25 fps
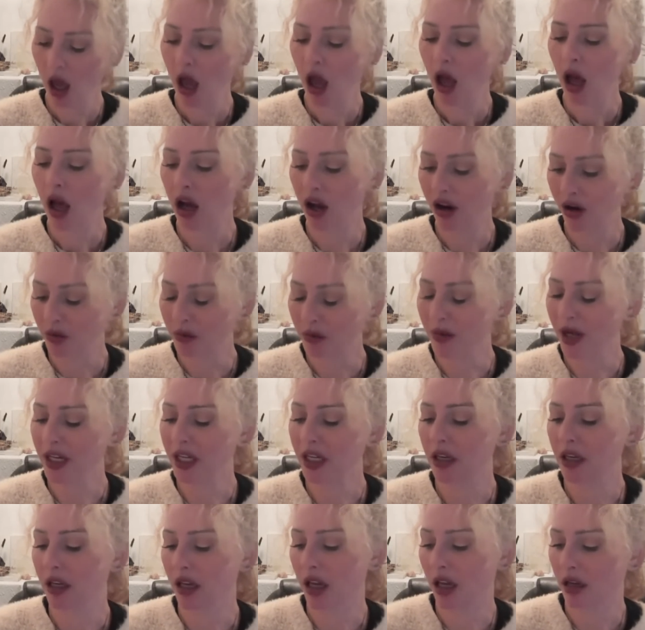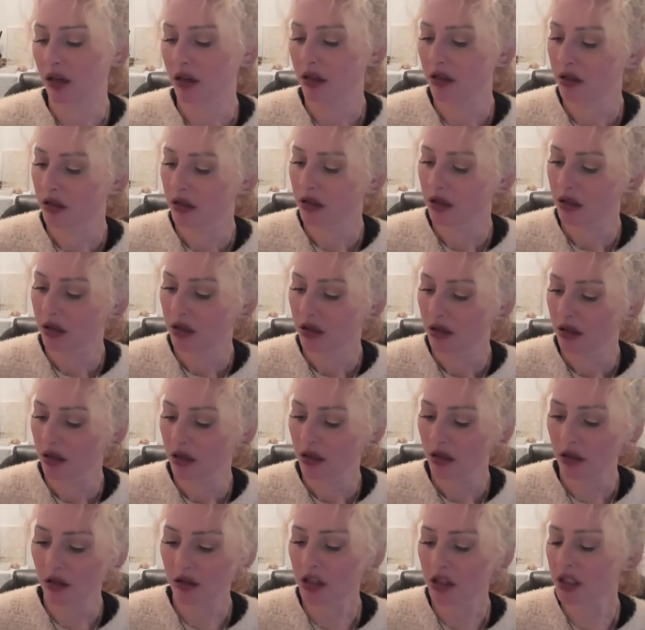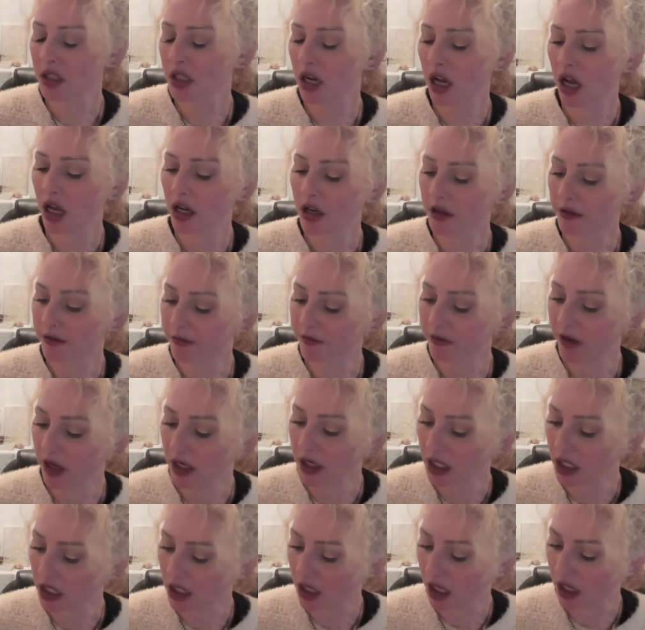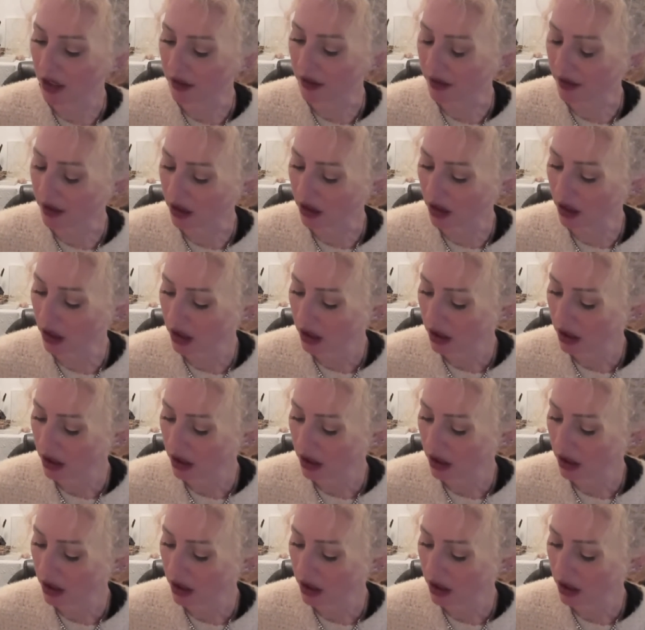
Oh, money again. They're just going to underfund it, I think.